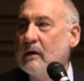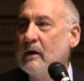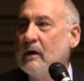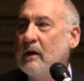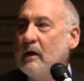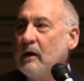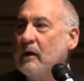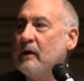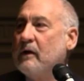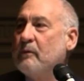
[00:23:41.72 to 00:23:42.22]

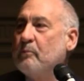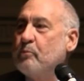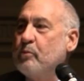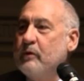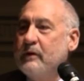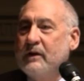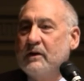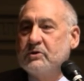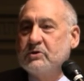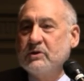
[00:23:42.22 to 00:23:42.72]
uh,
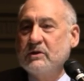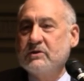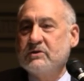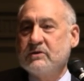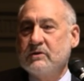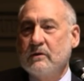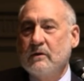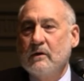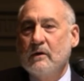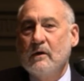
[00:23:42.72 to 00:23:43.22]

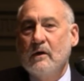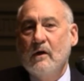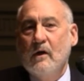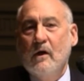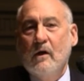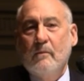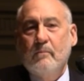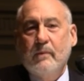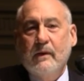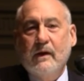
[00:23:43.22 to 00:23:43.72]
pernicious
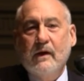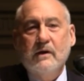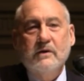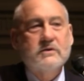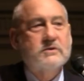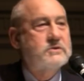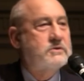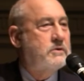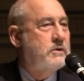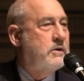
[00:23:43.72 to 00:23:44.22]

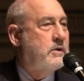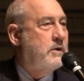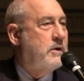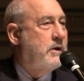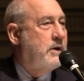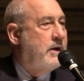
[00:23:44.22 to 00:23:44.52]
because